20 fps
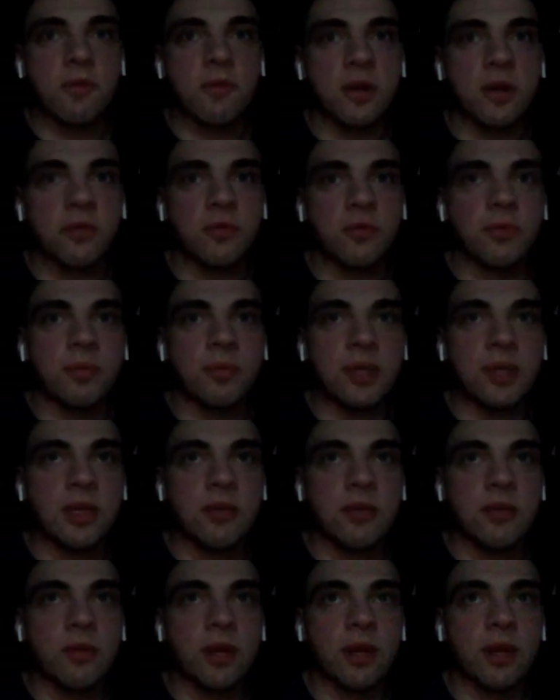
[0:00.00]
one would be
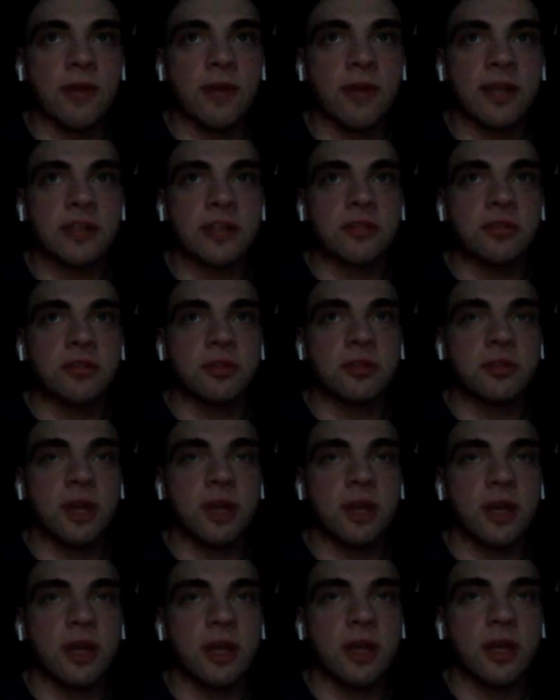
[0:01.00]
when I wrestled
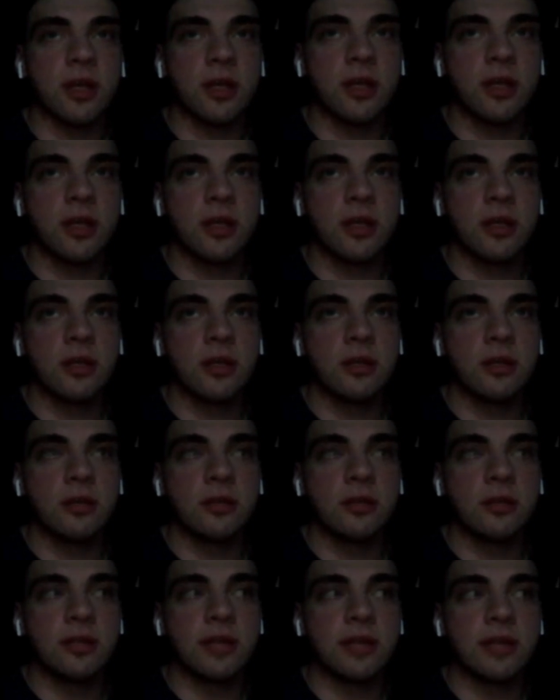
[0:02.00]

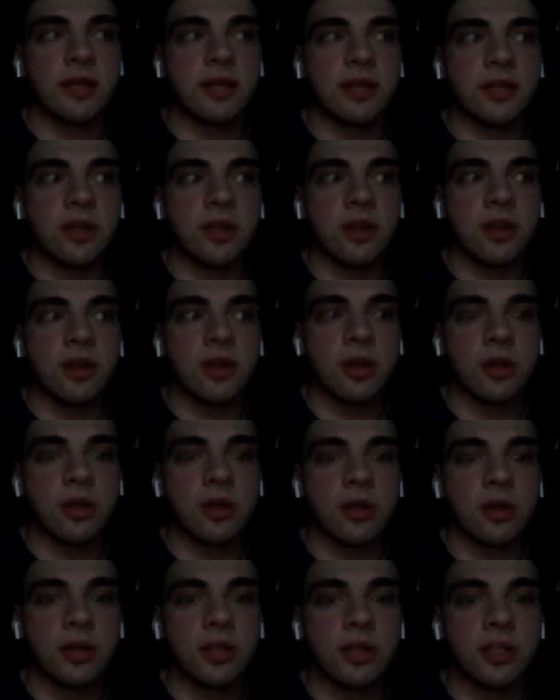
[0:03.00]
Darius
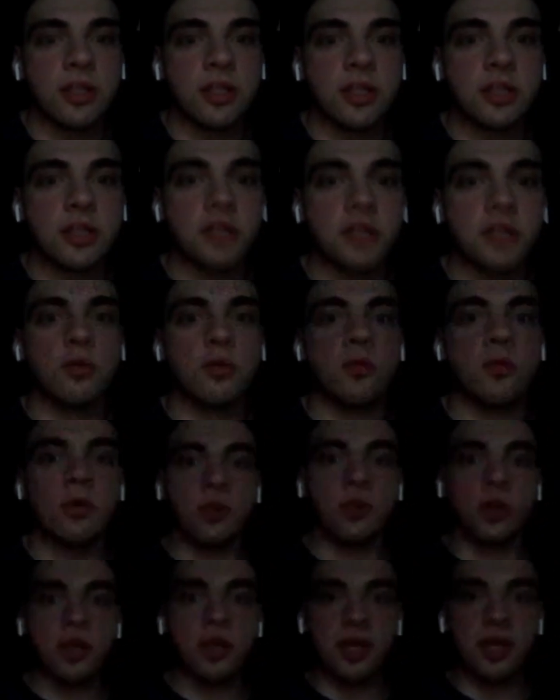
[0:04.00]
Carter, like just
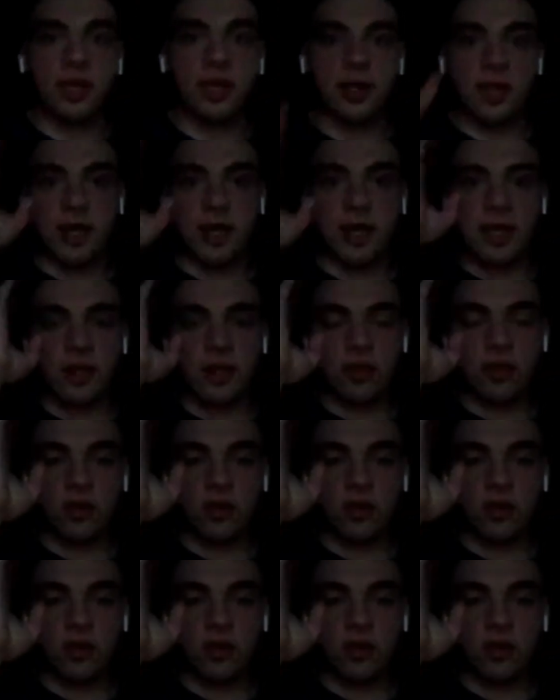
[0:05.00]
looking like